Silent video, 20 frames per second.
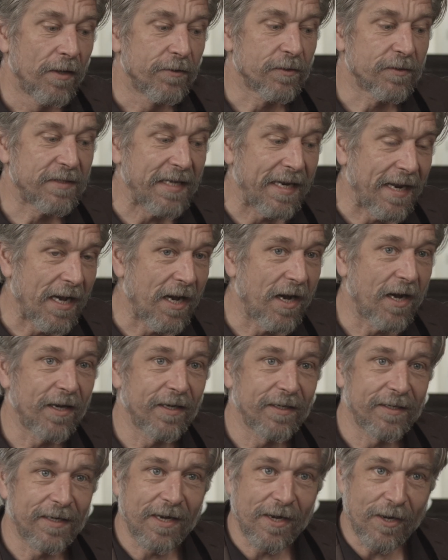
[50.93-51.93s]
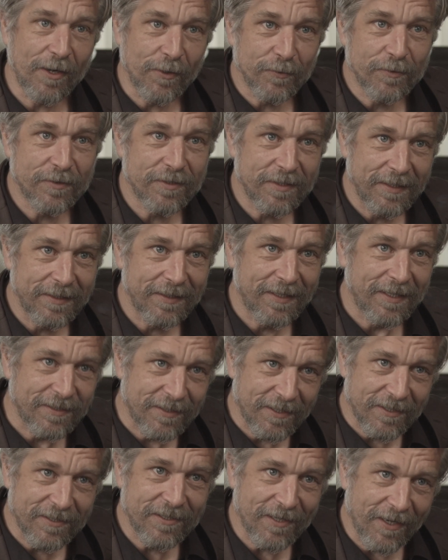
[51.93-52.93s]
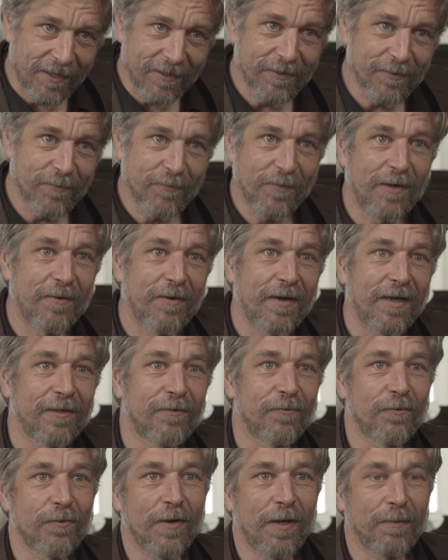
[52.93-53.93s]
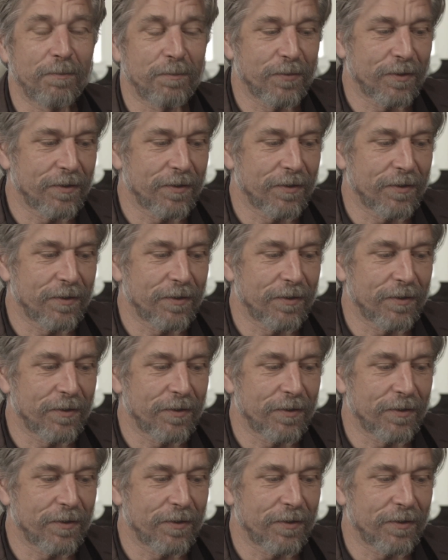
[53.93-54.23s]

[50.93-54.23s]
So then I hired a house in Kristiansand, where I grew up.